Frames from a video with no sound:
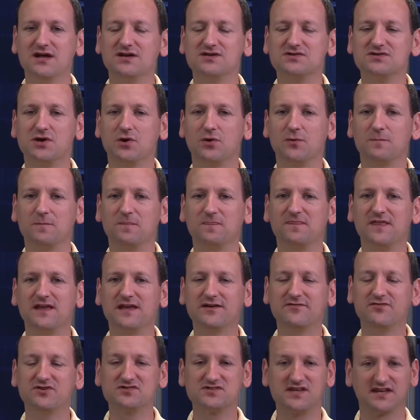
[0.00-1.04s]
So
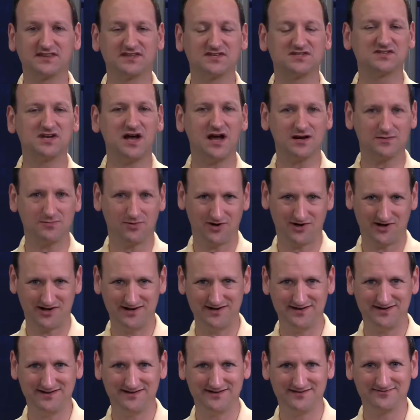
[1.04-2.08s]
think of it as like the stock
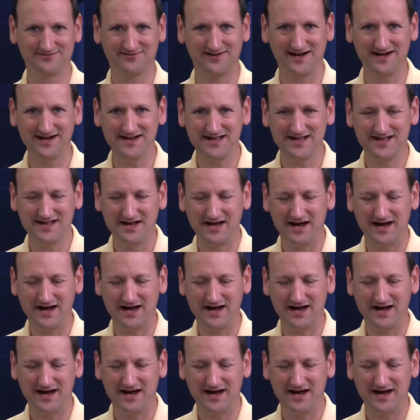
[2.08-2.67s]
market, right?